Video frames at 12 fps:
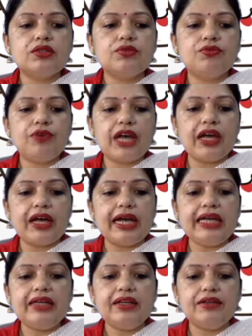fat,
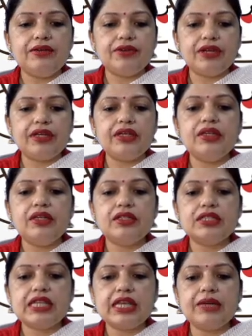red,
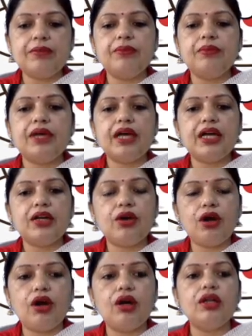slim and
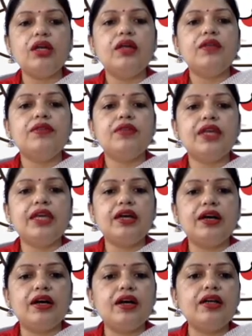hot, they
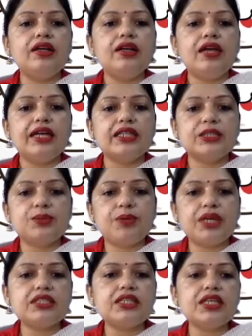are
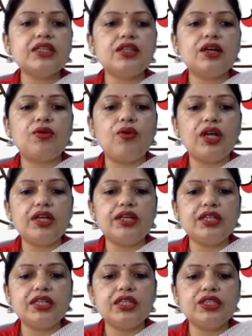expressing the
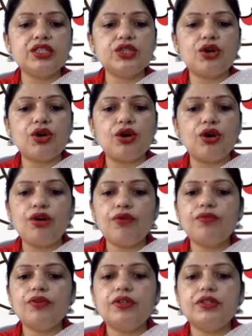qualities of
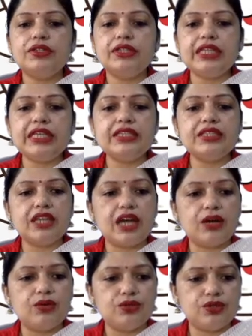these
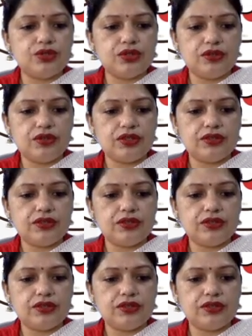nouns children.